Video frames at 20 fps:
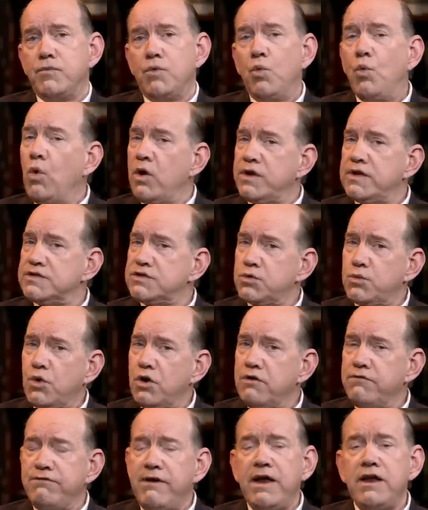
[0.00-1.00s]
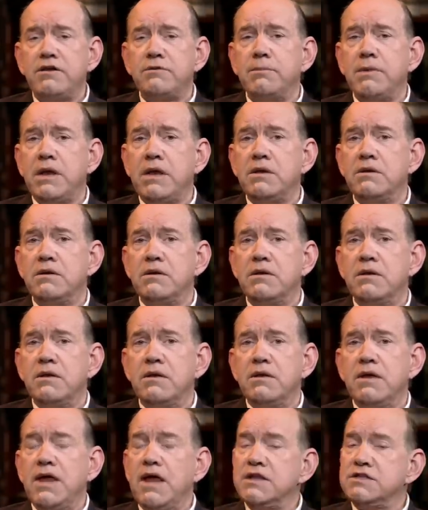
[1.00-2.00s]
What does the word faint mean?
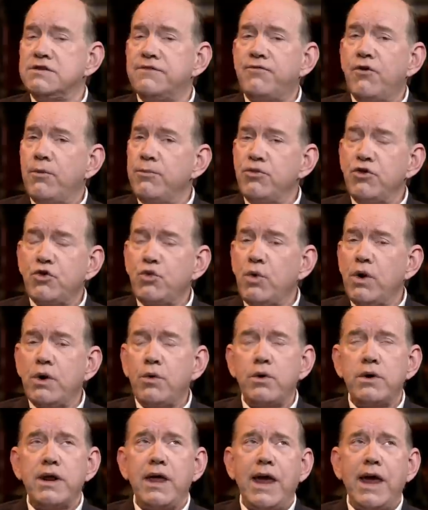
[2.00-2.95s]
It's a form of the Greek word